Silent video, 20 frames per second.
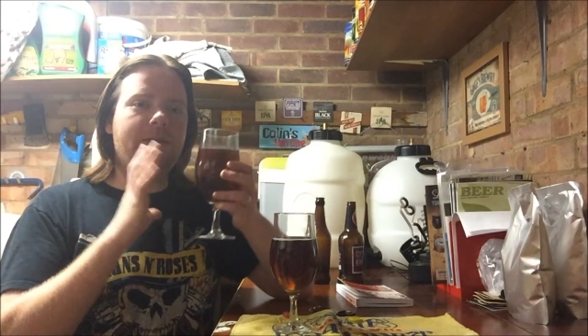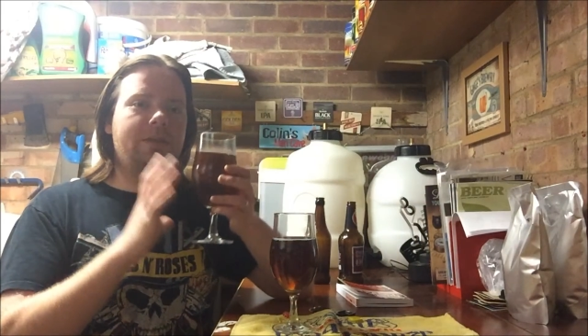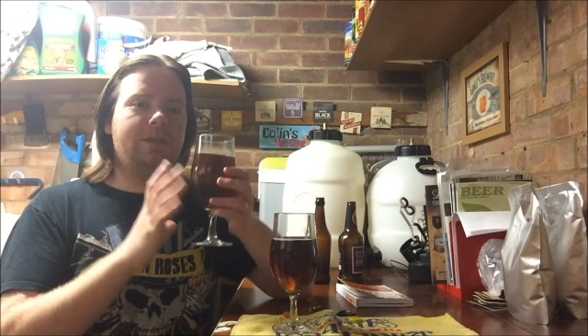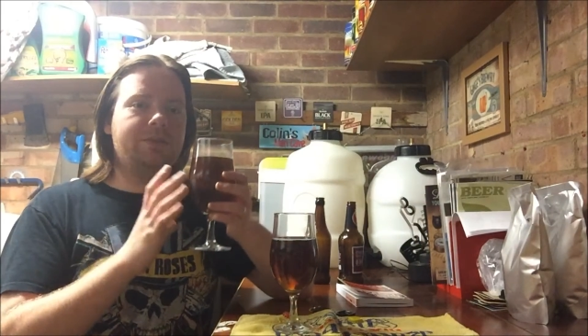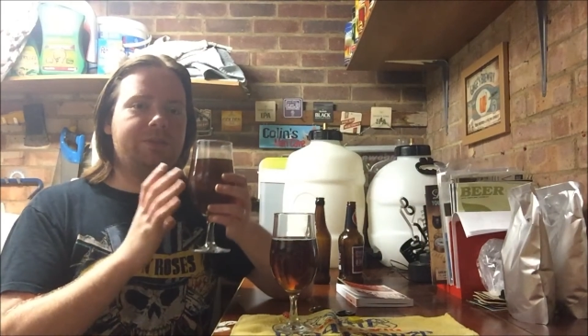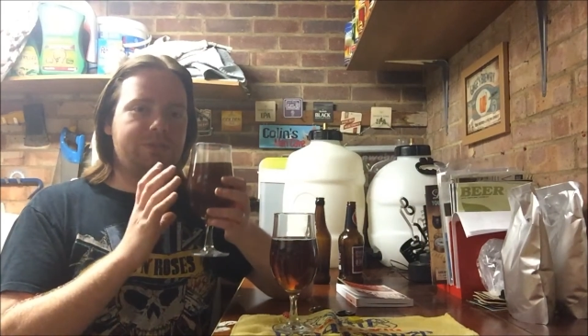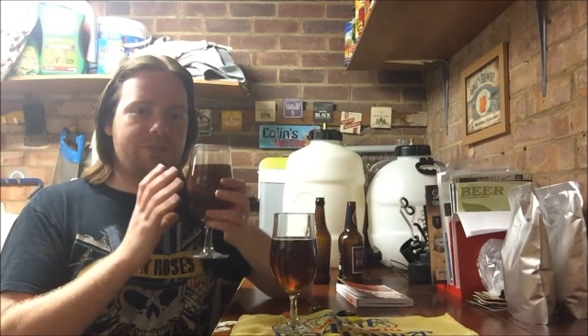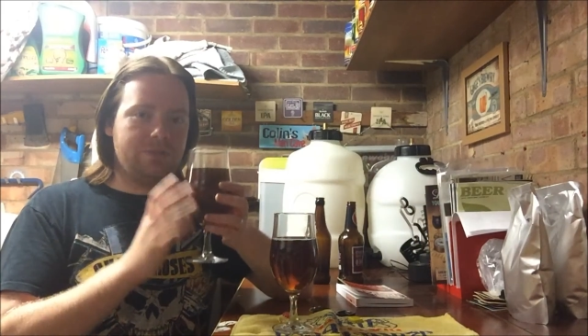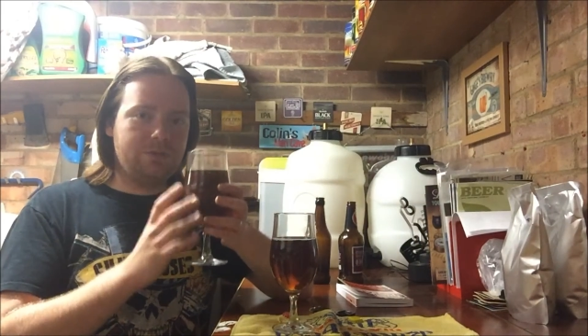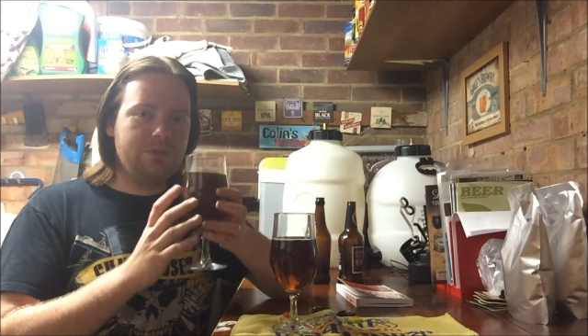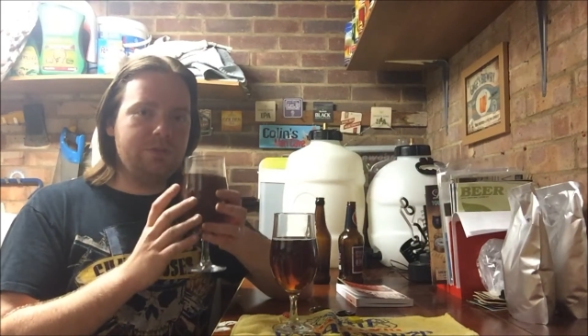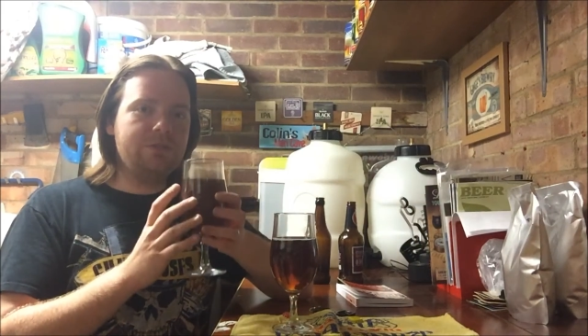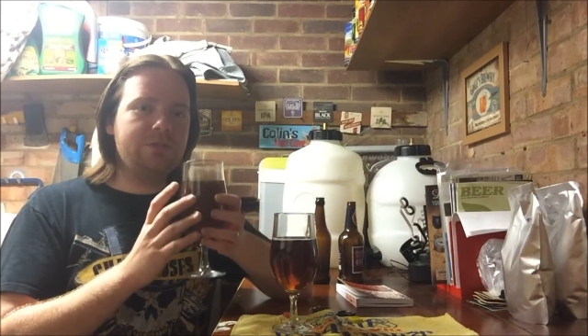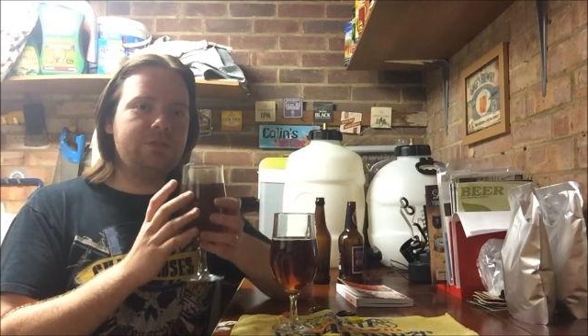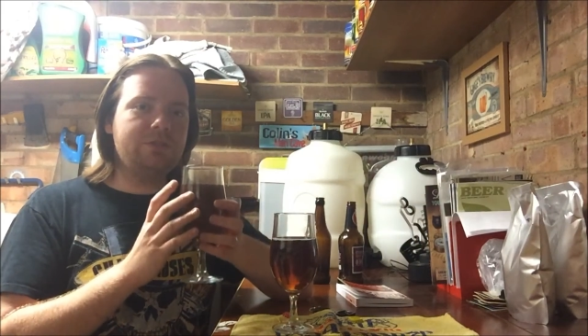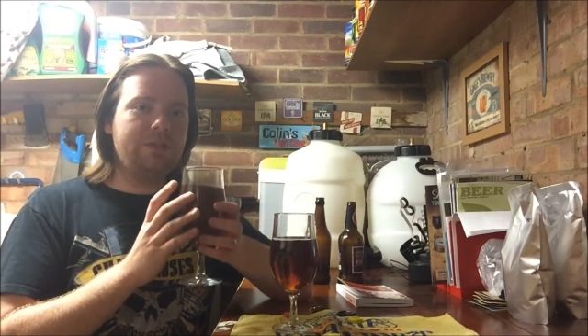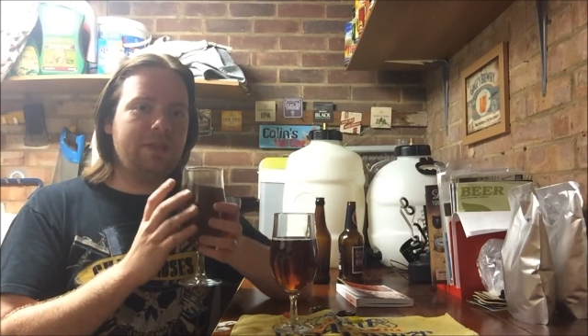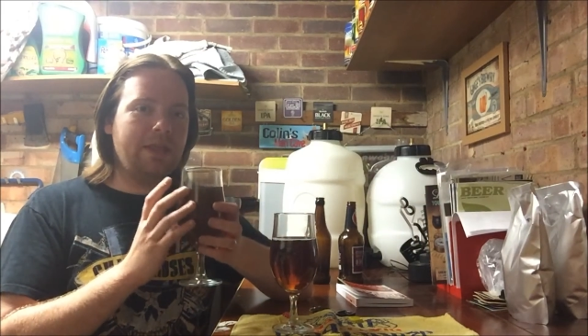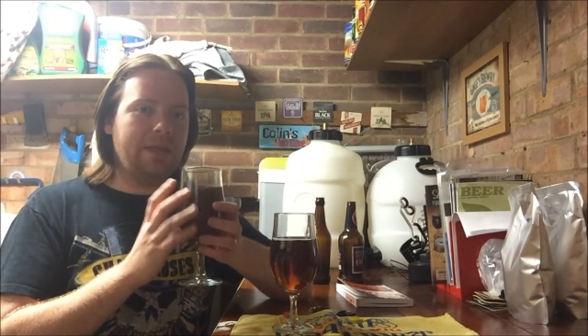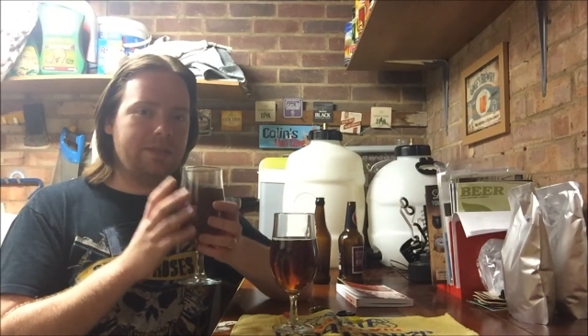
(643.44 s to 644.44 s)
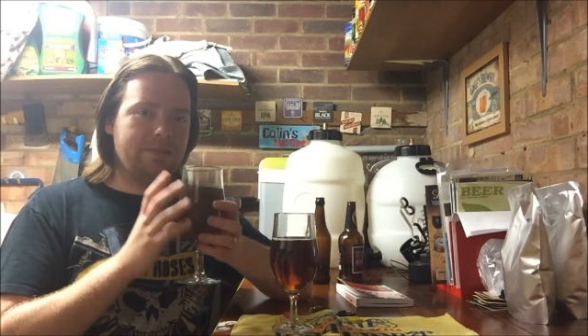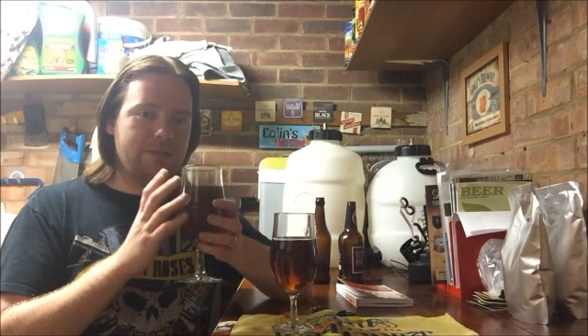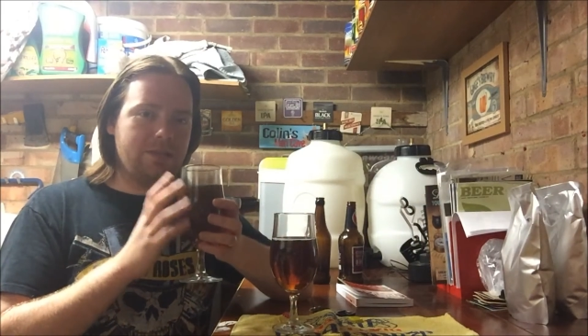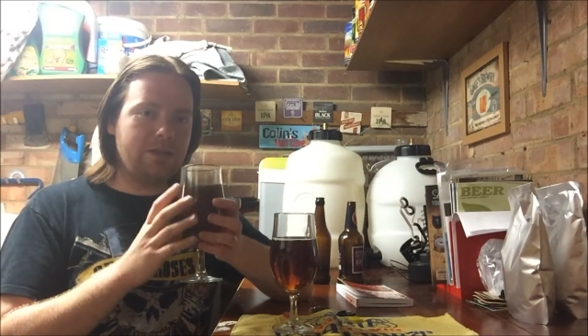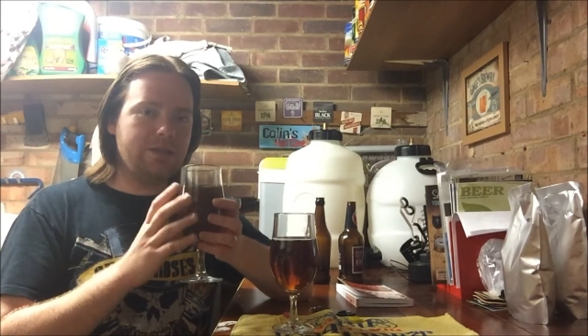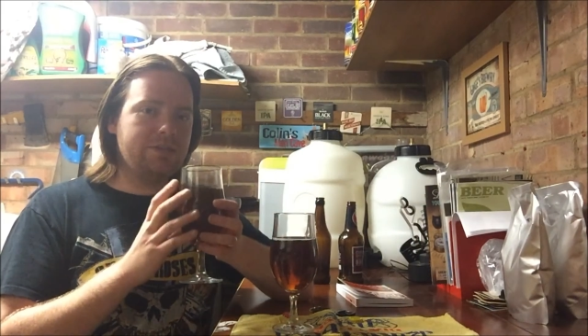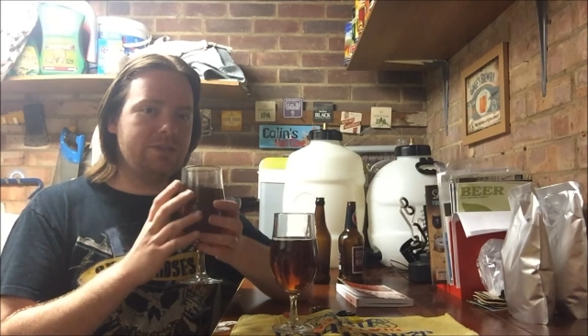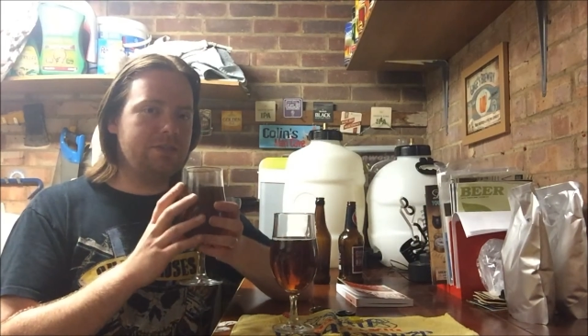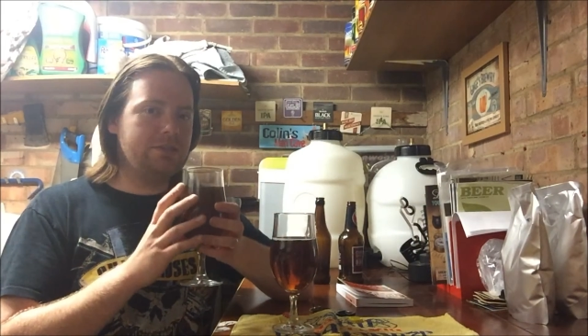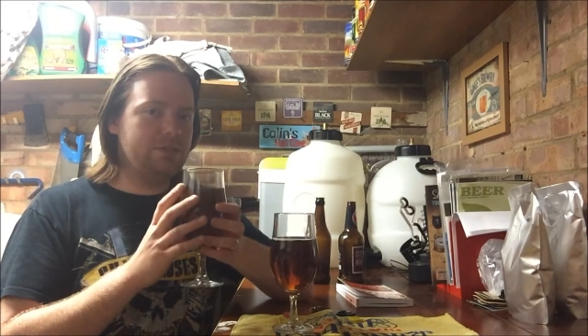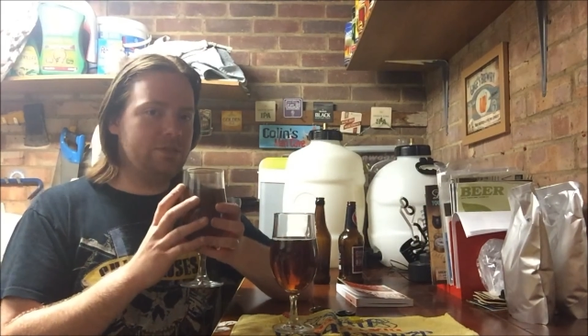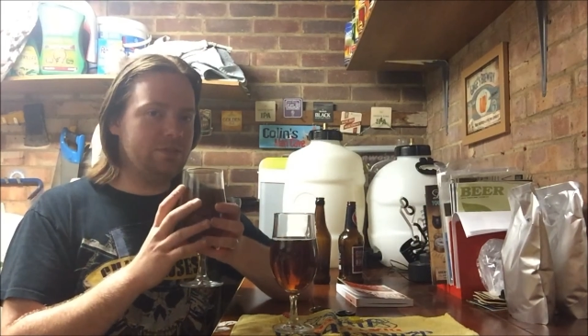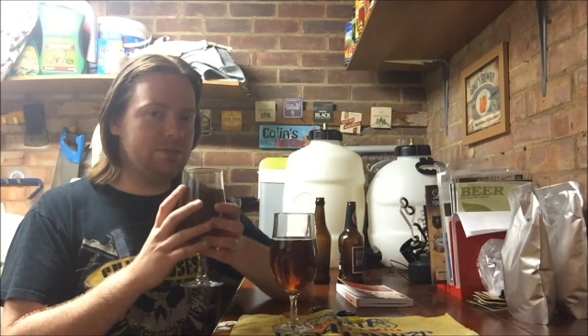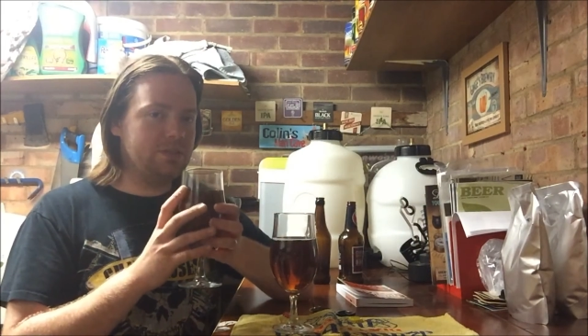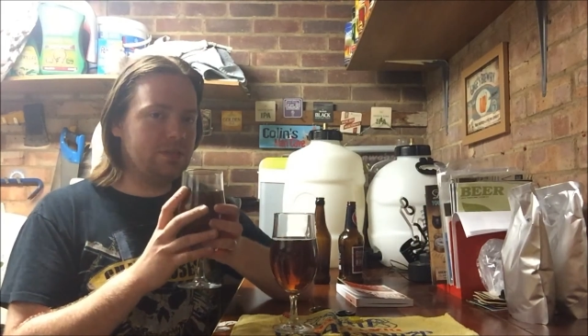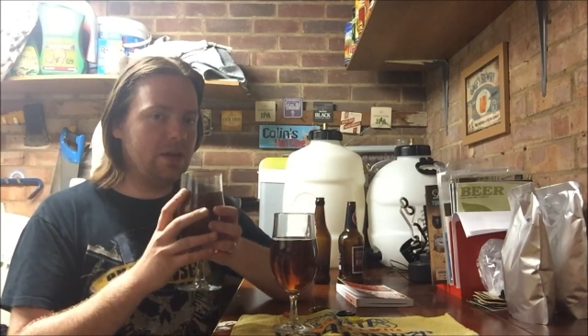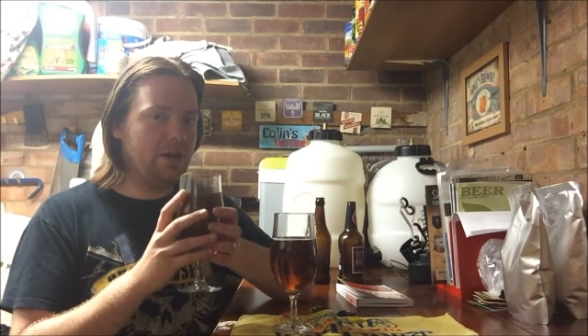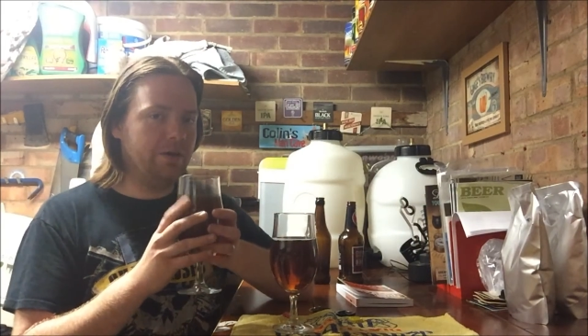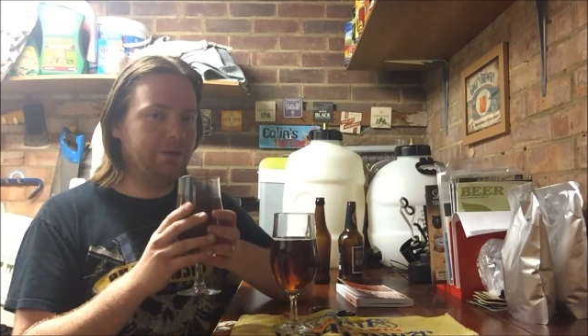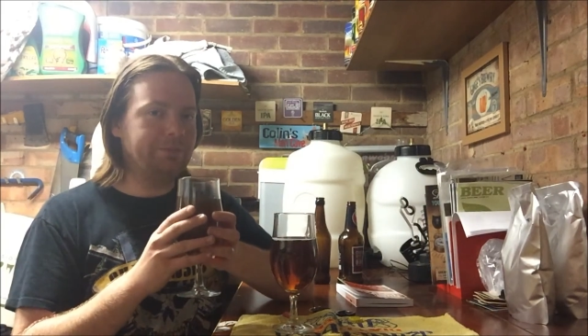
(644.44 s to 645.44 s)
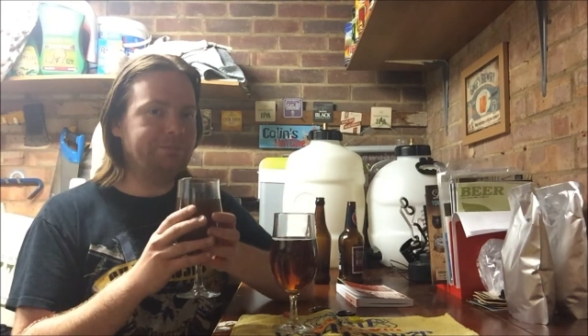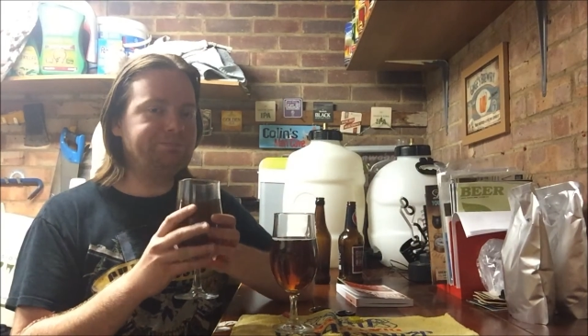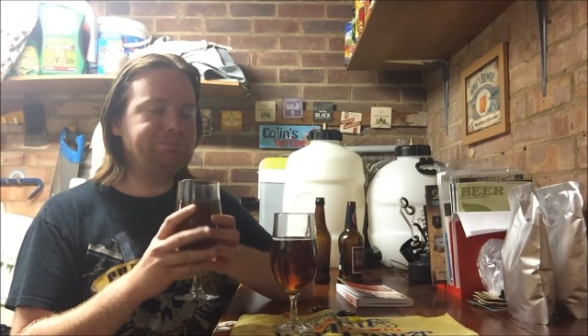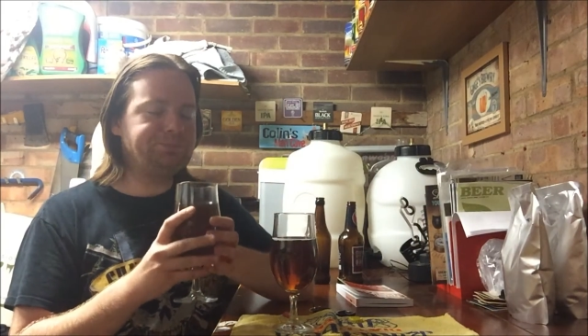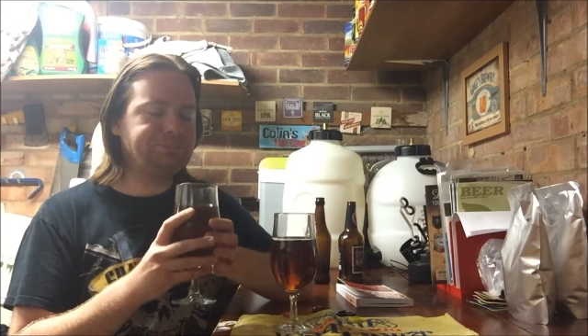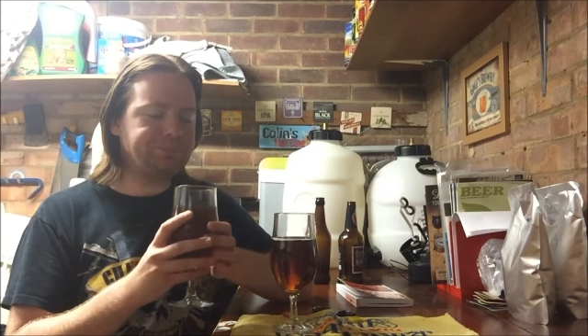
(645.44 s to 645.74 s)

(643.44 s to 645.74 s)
as soon as that touches your tongue,